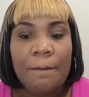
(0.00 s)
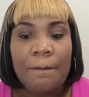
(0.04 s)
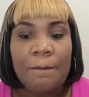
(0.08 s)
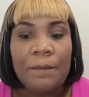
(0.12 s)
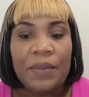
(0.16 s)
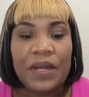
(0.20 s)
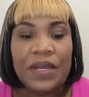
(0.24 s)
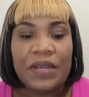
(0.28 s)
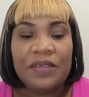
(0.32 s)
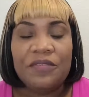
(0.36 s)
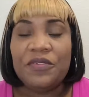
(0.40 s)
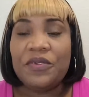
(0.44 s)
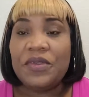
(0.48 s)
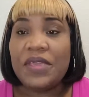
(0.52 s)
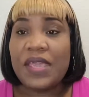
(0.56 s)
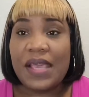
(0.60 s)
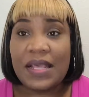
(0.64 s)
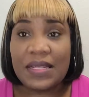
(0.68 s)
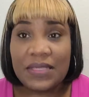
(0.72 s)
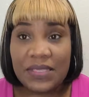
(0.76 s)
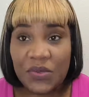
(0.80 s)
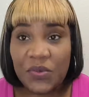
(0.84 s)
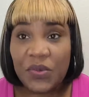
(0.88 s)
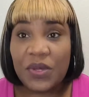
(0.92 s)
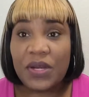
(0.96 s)
But if you
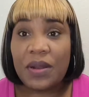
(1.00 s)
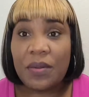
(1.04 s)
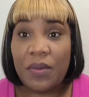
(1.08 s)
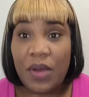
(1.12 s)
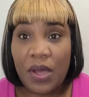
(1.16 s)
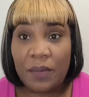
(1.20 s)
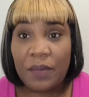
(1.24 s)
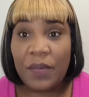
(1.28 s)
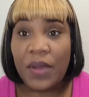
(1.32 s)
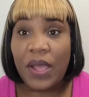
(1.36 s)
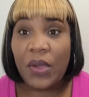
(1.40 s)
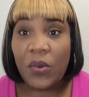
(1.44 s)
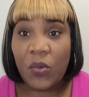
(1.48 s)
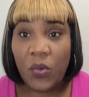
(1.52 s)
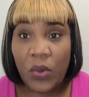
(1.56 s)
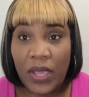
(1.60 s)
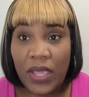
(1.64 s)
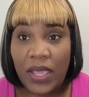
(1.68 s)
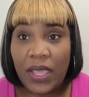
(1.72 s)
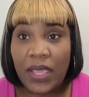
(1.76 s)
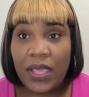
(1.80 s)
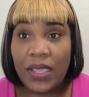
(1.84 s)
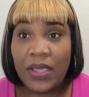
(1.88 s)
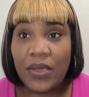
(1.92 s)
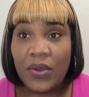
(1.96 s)
cancel when I'm on my
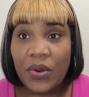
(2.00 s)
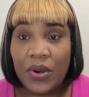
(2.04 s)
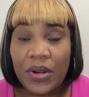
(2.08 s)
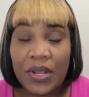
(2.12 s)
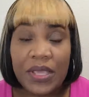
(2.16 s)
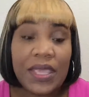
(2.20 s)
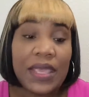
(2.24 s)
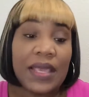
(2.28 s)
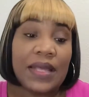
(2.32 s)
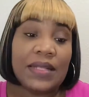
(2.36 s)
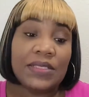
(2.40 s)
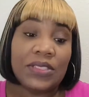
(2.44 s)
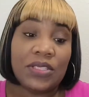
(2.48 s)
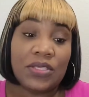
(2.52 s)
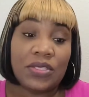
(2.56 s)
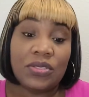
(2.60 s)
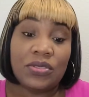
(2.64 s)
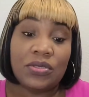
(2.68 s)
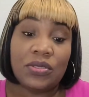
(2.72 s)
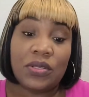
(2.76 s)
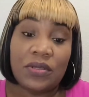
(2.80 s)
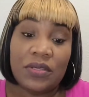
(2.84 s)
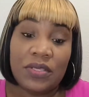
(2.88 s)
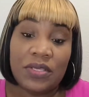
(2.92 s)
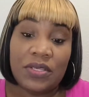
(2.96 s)
way, or
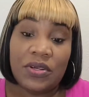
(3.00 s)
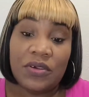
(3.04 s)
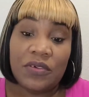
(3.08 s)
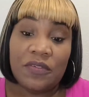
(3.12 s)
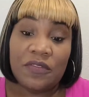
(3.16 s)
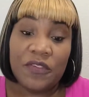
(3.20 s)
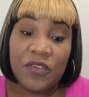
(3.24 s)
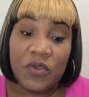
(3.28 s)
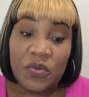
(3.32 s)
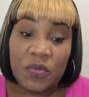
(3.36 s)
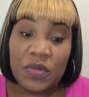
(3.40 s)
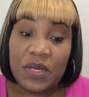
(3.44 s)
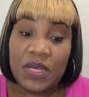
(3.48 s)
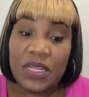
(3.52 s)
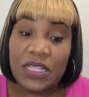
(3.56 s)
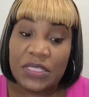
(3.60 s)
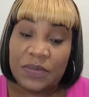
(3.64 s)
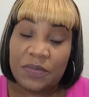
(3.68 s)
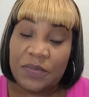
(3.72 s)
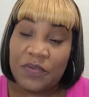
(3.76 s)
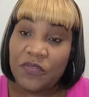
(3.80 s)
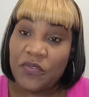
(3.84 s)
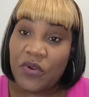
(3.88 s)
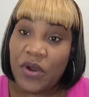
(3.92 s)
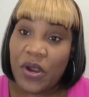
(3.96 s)
cancel, a few minutes
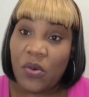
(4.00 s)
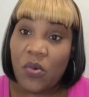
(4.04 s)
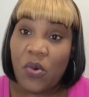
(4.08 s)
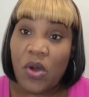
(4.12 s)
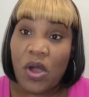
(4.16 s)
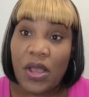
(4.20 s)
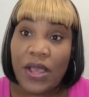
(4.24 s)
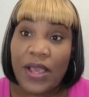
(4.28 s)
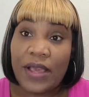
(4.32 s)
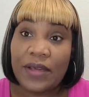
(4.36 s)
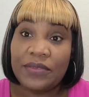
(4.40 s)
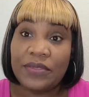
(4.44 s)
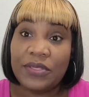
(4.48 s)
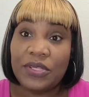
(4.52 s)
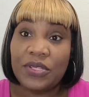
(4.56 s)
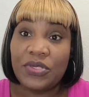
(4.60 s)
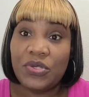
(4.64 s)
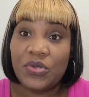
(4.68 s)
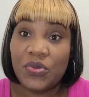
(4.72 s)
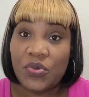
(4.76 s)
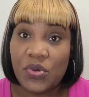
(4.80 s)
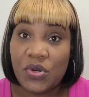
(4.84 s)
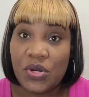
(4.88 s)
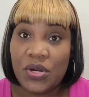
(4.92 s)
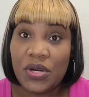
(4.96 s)
before I walk out the
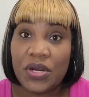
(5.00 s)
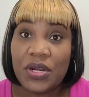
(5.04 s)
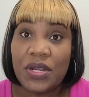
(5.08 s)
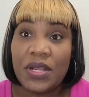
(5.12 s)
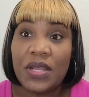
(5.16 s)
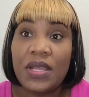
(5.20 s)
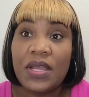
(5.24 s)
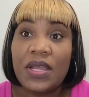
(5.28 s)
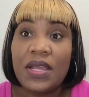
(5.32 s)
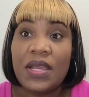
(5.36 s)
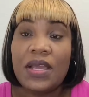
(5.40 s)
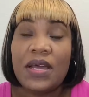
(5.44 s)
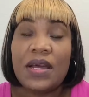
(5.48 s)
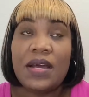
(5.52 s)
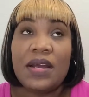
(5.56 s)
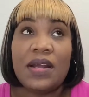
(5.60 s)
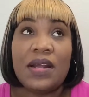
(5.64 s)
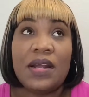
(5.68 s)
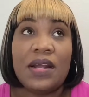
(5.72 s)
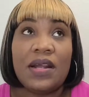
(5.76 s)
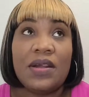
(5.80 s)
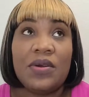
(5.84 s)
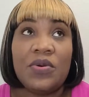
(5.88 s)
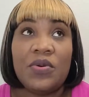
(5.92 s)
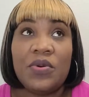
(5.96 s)
door,
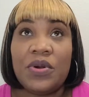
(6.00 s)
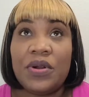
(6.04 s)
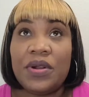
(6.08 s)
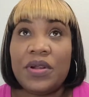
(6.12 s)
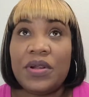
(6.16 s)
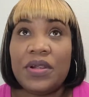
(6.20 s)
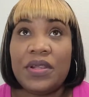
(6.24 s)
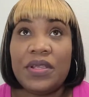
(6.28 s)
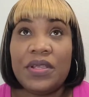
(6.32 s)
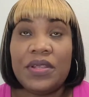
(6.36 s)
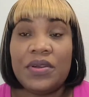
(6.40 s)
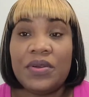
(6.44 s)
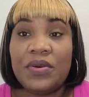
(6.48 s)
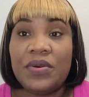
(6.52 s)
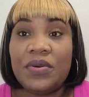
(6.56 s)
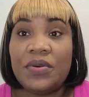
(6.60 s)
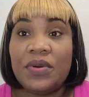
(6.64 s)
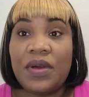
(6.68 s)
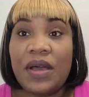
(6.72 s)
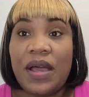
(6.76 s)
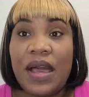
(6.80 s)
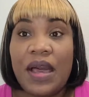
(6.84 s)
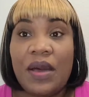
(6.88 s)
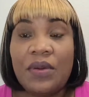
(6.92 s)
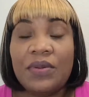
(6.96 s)
or
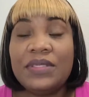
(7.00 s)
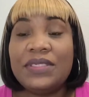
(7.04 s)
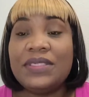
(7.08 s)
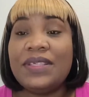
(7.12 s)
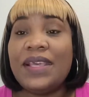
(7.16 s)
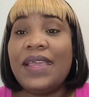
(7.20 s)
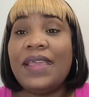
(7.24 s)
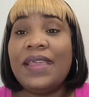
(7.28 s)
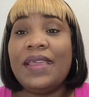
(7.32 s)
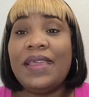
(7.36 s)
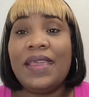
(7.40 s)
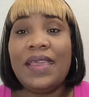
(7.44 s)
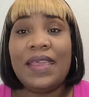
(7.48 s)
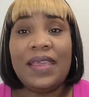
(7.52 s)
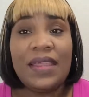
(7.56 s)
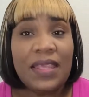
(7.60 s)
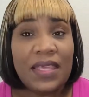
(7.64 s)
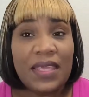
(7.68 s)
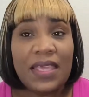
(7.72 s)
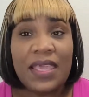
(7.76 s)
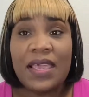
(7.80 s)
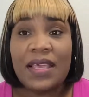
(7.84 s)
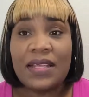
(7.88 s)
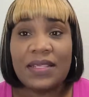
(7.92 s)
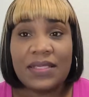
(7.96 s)
I would say any
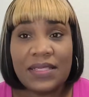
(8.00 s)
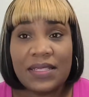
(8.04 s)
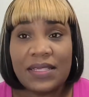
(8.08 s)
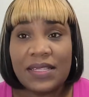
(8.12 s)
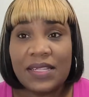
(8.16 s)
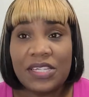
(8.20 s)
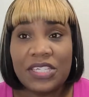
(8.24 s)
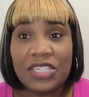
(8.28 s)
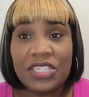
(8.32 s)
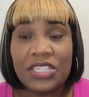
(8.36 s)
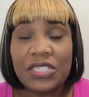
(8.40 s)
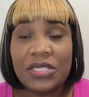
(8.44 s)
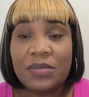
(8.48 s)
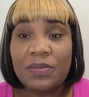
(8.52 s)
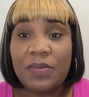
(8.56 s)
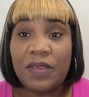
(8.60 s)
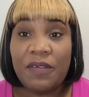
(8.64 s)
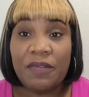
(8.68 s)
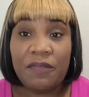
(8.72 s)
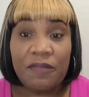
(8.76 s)
cancellations